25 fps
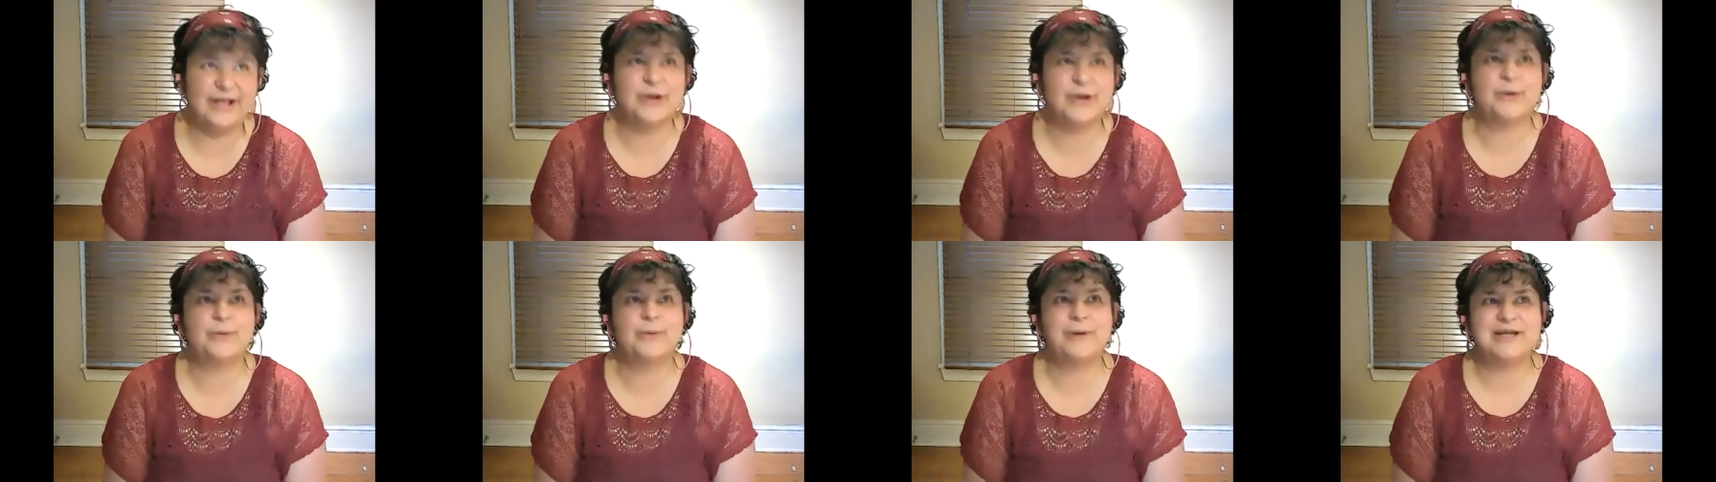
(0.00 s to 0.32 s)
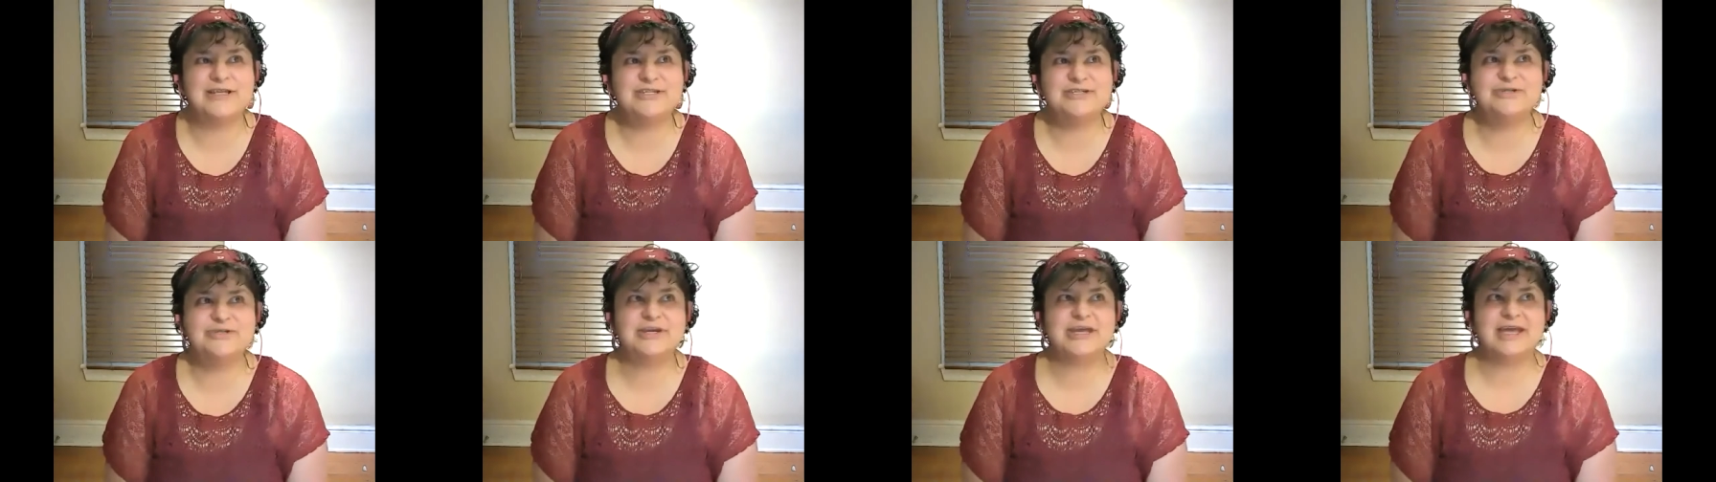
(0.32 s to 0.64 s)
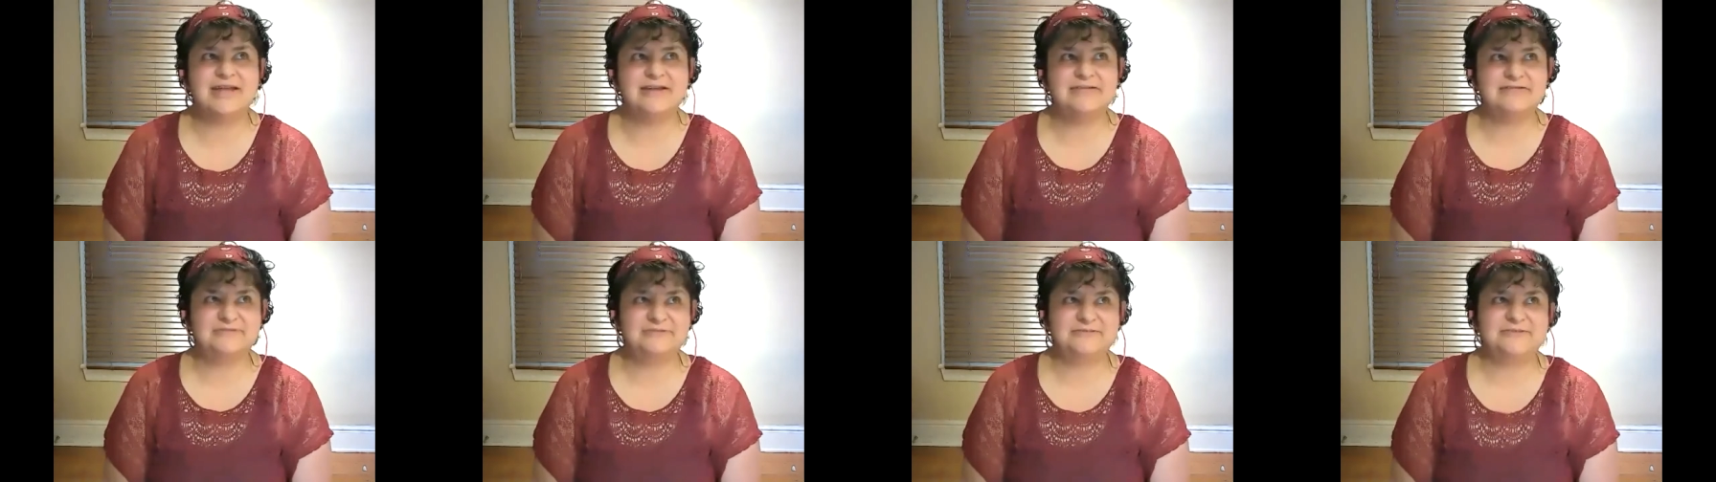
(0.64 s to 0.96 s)
what you
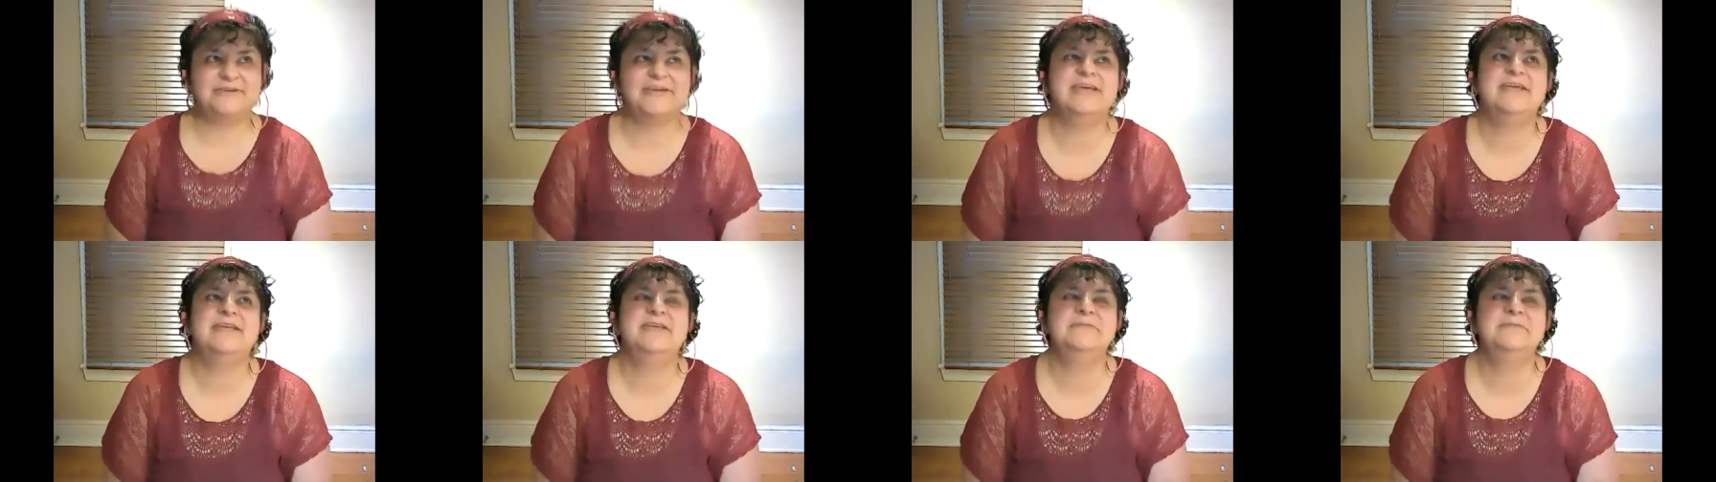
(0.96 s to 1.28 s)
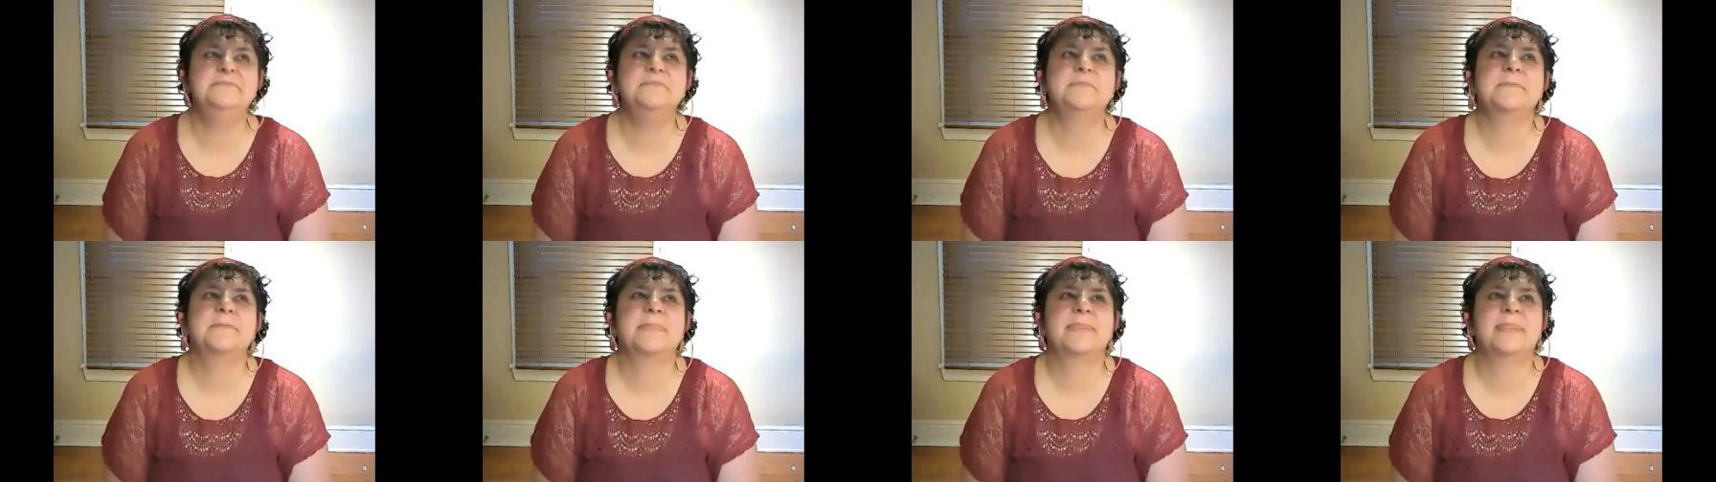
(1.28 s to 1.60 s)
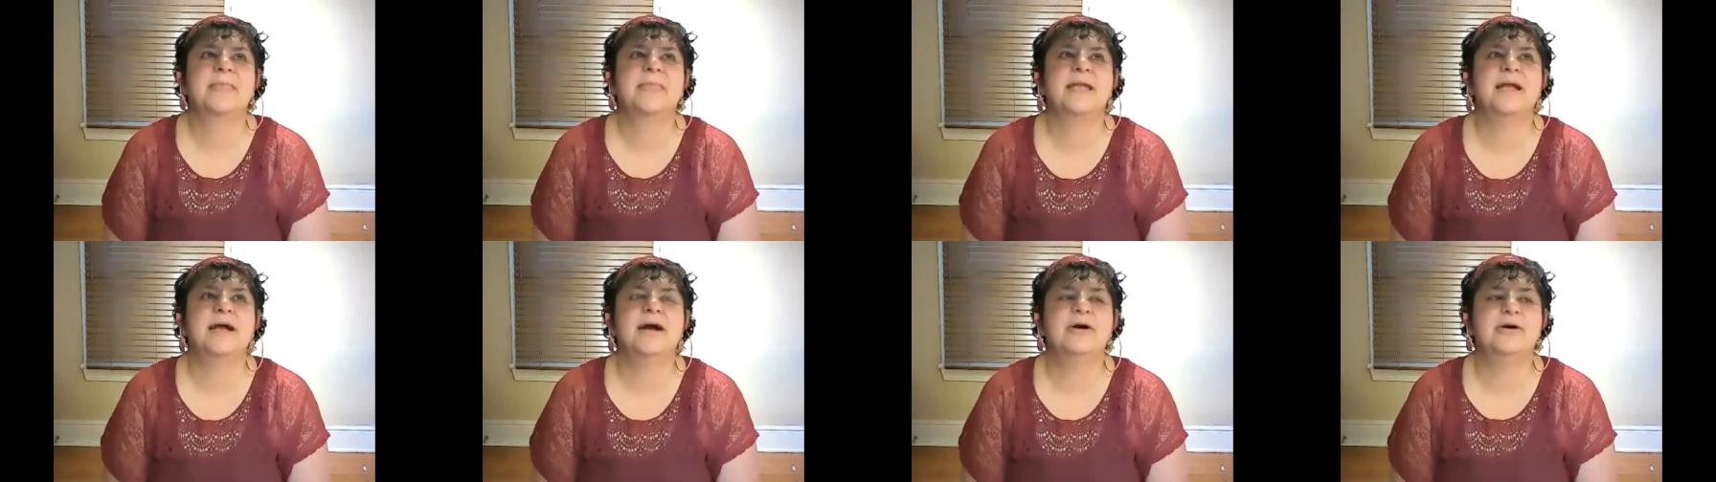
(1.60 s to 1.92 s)
can fit
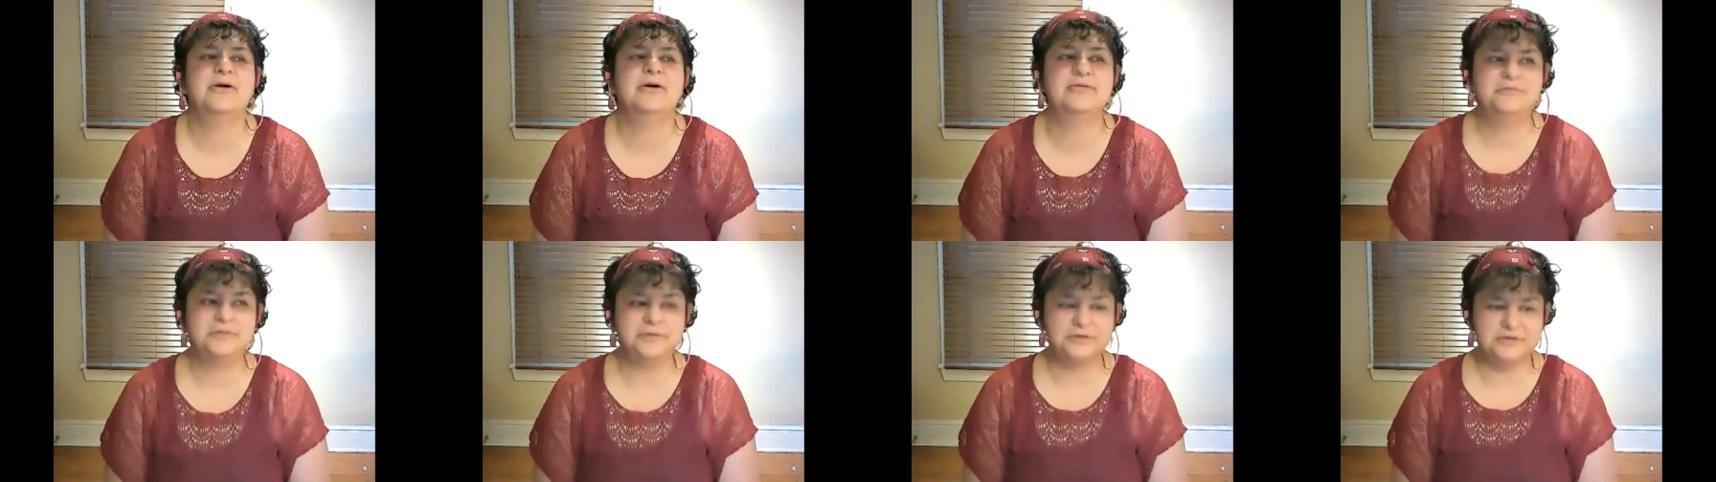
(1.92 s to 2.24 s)
of